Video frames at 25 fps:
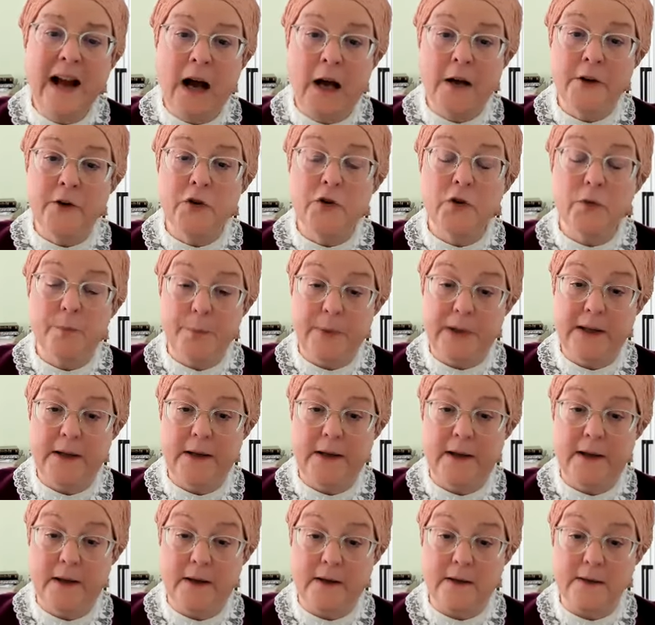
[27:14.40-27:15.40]

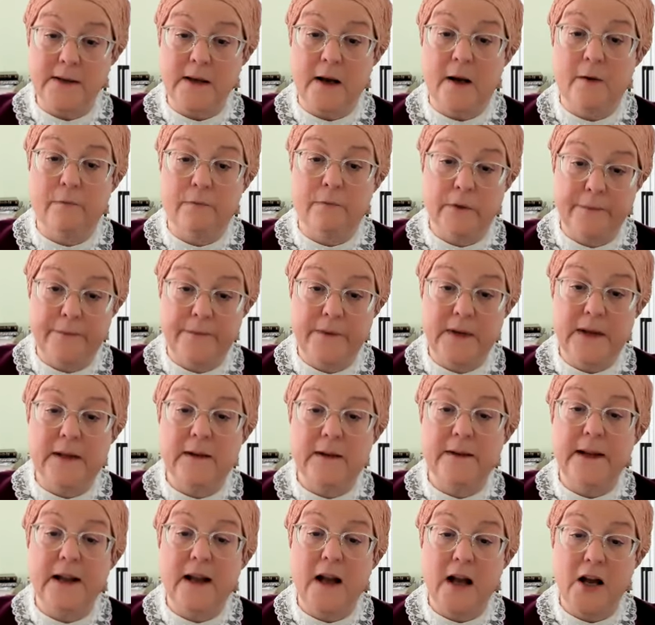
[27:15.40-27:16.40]
underpinnings of
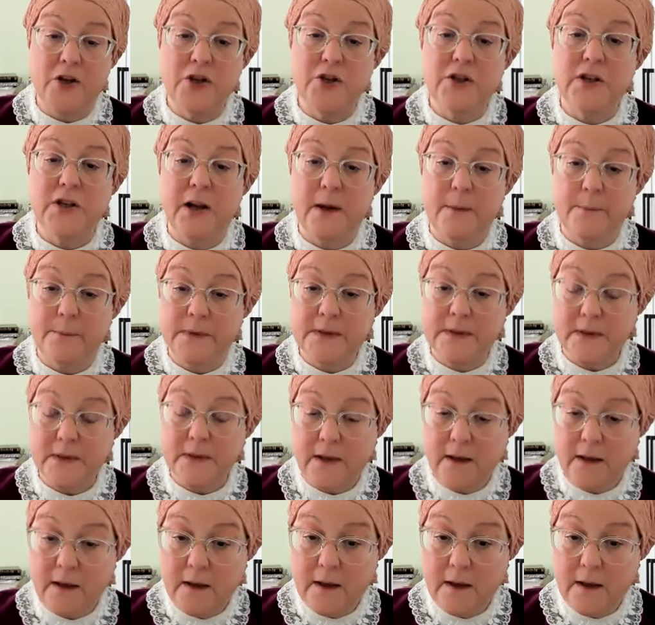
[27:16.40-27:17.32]
revealing Hashem's